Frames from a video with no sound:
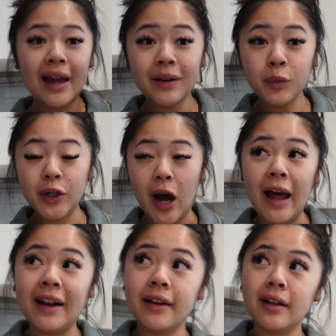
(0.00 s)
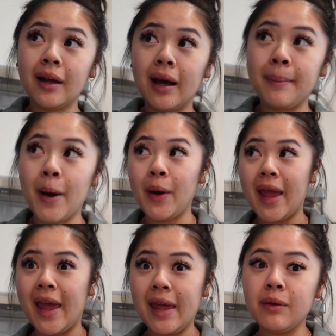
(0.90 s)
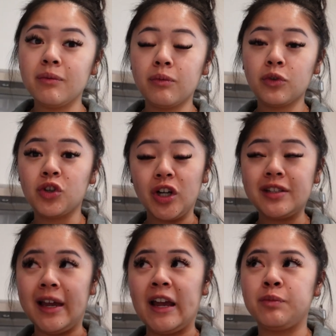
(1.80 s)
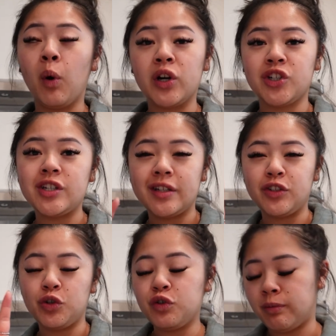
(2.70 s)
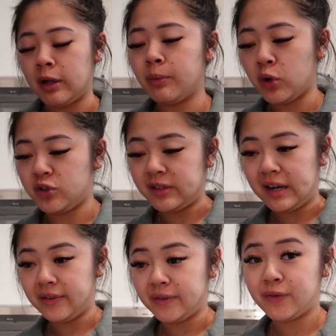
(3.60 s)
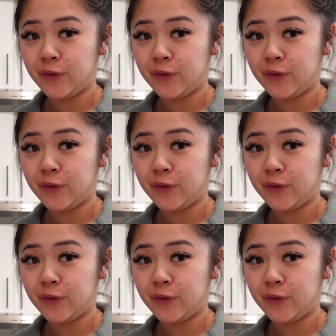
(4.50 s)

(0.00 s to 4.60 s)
And we got about 8 good sized portions and 2 small portions out of it for